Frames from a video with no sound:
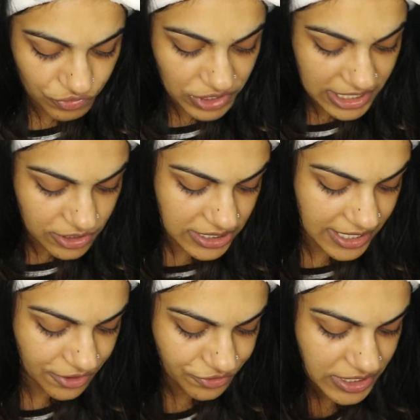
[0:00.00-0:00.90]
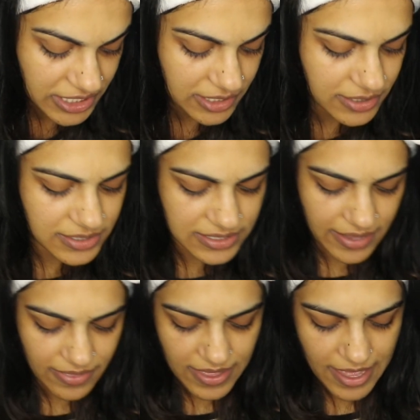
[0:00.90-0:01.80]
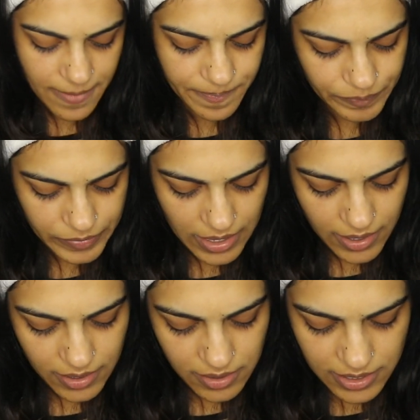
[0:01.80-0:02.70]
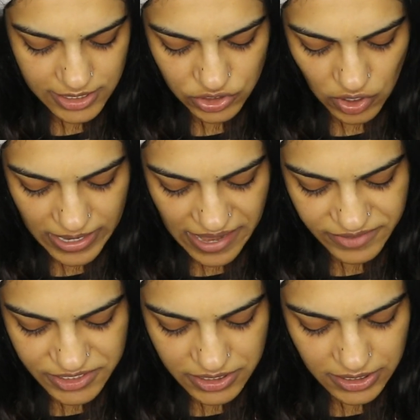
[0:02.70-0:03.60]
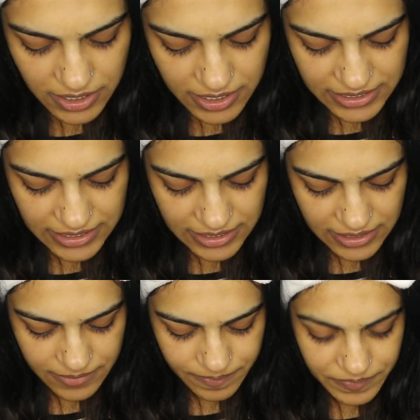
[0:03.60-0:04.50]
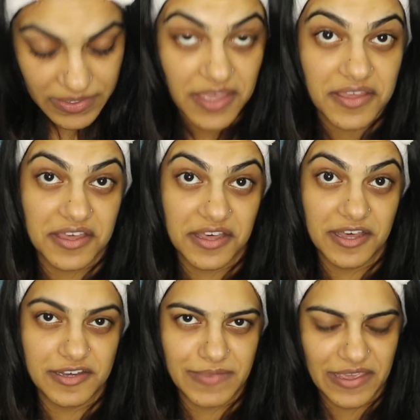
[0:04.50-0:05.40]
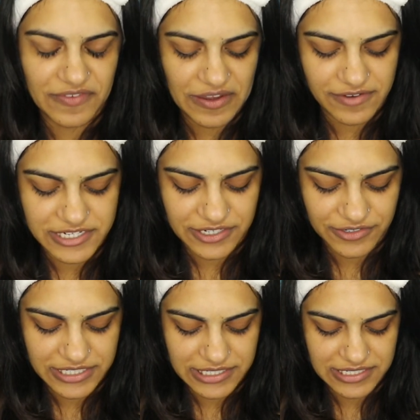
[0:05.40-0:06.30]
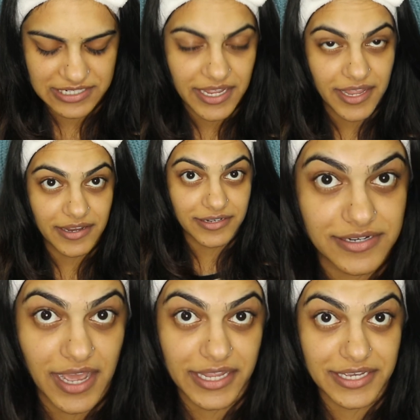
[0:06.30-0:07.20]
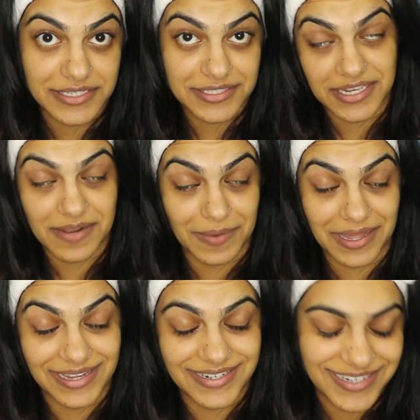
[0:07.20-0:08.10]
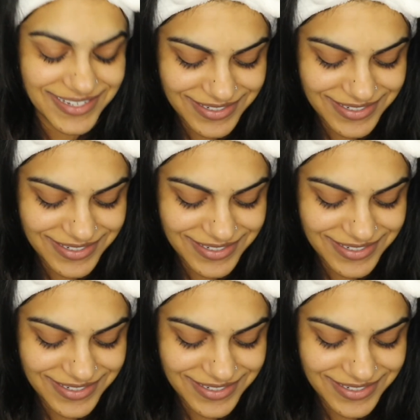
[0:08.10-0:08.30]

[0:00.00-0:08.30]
really good ingredients in there. It's got lavender, honey, my favorite ingredient, niacinamide.